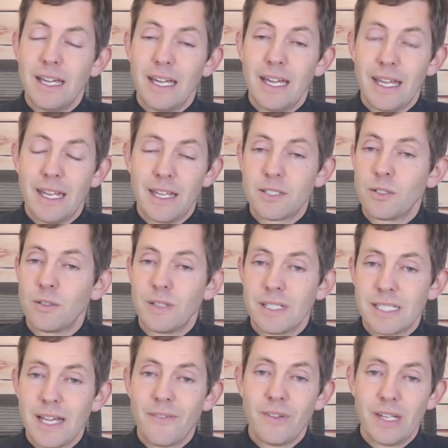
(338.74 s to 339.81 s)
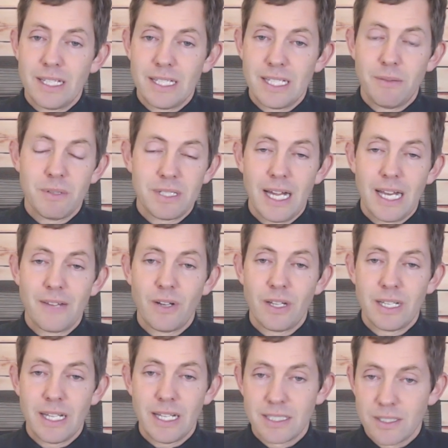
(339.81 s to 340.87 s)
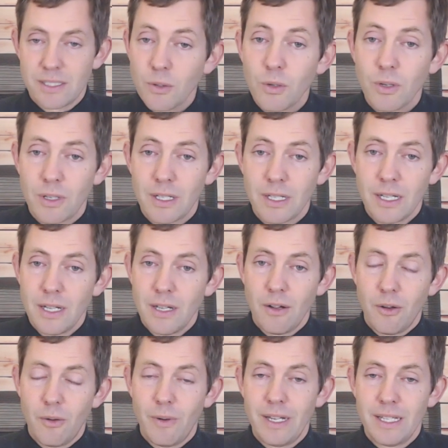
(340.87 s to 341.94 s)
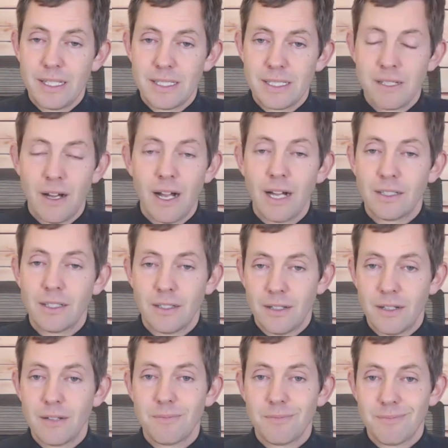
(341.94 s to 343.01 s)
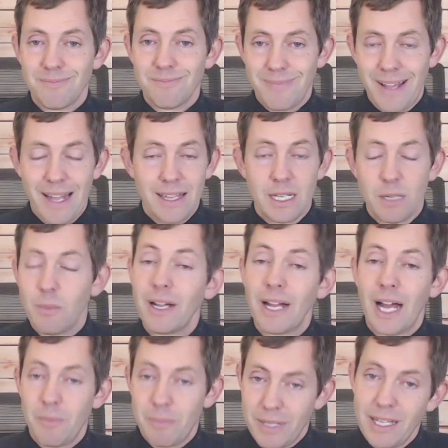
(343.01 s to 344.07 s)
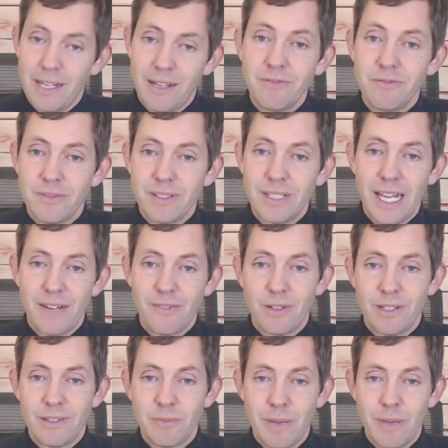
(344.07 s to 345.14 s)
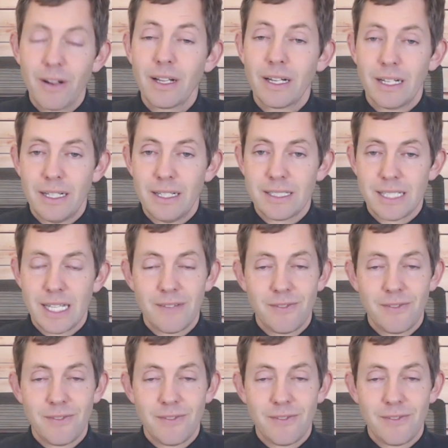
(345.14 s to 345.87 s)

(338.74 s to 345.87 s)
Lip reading: in his early 70s, he was kind of on death's door when his doctor handed him a copy of Diet for New America and said if he